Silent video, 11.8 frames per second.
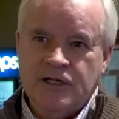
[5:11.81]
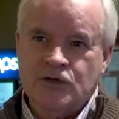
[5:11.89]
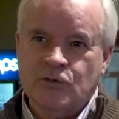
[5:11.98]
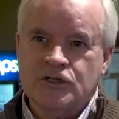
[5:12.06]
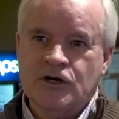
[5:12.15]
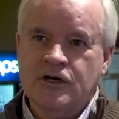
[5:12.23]
So
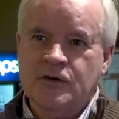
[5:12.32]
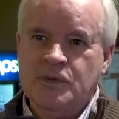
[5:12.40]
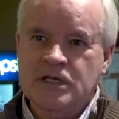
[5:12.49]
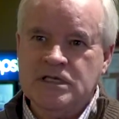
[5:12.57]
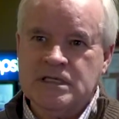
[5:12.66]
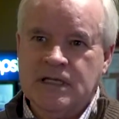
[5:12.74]
we started to
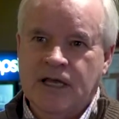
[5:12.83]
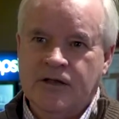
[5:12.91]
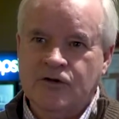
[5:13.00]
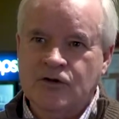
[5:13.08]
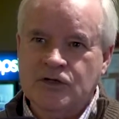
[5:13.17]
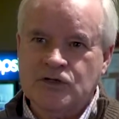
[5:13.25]
piece
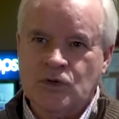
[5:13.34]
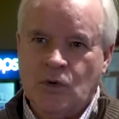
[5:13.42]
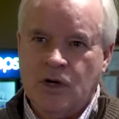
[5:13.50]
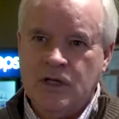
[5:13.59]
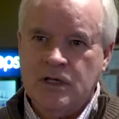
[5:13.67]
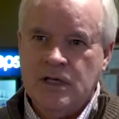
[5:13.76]
together the
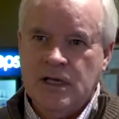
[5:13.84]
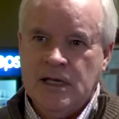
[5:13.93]
story.